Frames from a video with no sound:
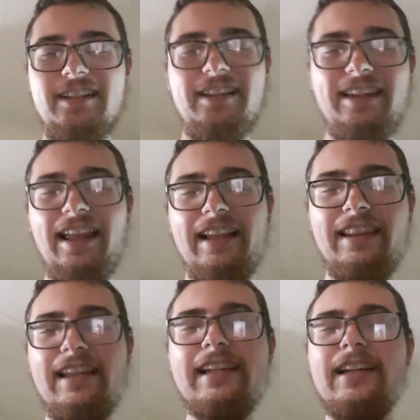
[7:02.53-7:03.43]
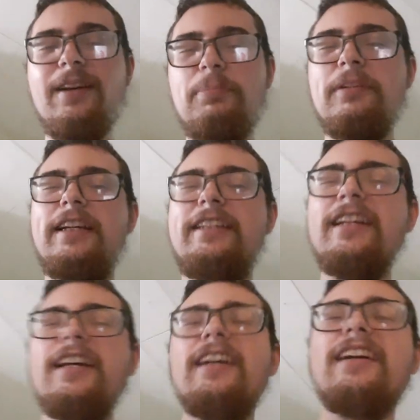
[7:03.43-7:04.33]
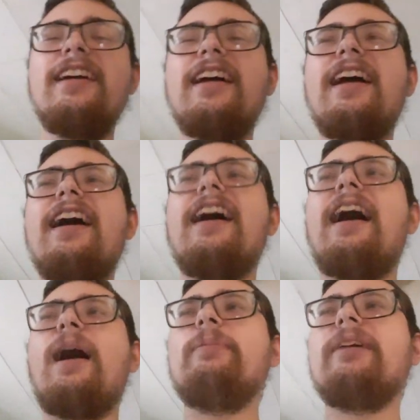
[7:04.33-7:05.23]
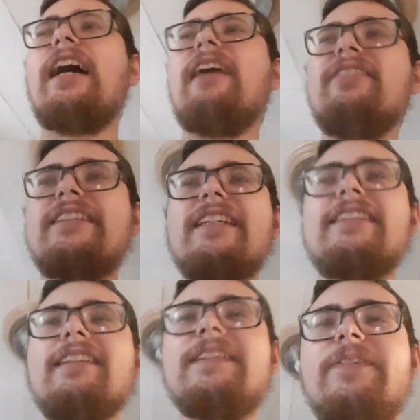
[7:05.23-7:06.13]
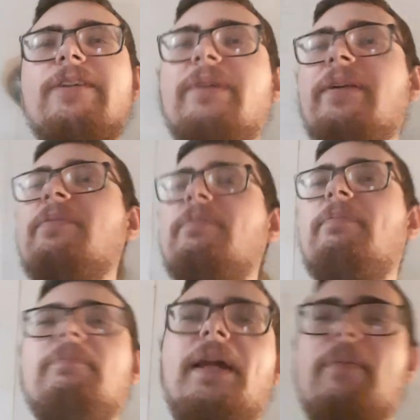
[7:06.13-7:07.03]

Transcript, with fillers: like lick it up." Like, uh, I'm a, I have a sixth sense of humor, me and